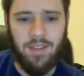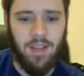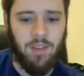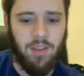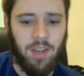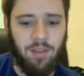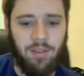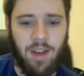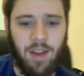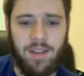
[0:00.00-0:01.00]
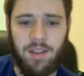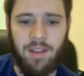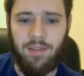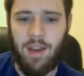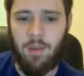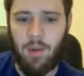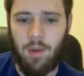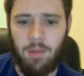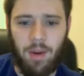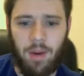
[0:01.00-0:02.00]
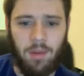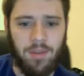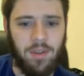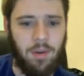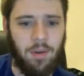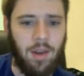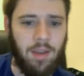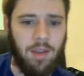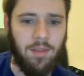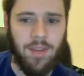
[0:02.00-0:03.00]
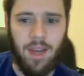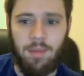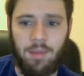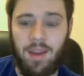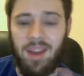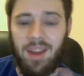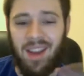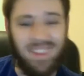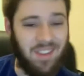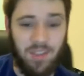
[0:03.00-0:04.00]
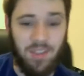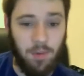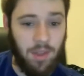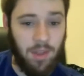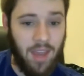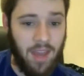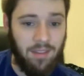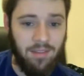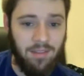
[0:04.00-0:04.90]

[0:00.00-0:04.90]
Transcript: again, just kind of identifying what your body wants to do at any given time, and then just doing that.